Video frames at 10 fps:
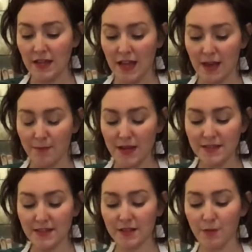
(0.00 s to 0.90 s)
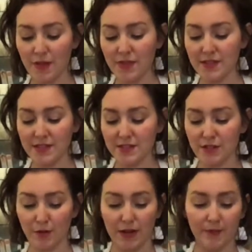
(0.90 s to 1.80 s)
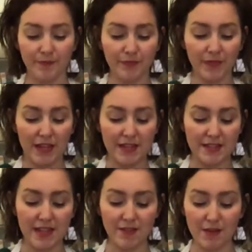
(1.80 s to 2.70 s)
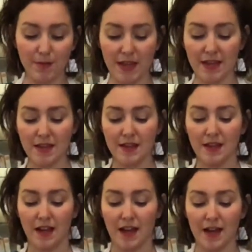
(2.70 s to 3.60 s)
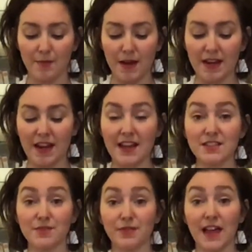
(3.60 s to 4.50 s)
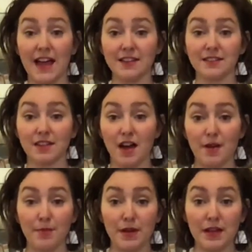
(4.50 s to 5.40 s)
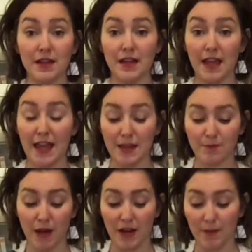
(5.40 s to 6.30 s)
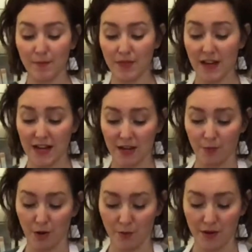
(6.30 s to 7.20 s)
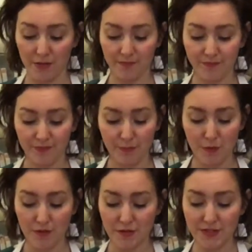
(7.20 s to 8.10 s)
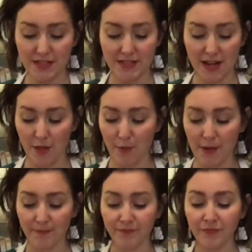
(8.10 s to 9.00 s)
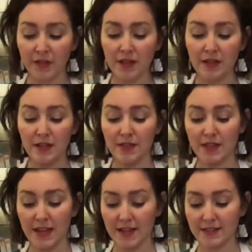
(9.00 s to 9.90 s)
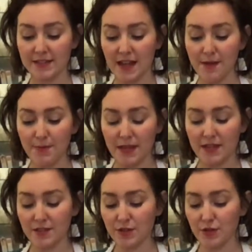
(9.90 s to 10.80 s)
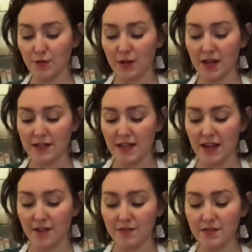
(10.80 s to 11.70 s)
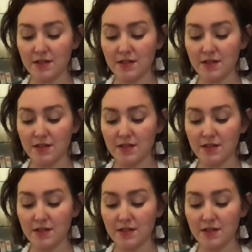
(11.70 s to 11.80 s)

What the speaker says: And basically what this is doing is giving me a nice flat top and bottom that I can work with. Move those seeds out of the way. The next step is to cut down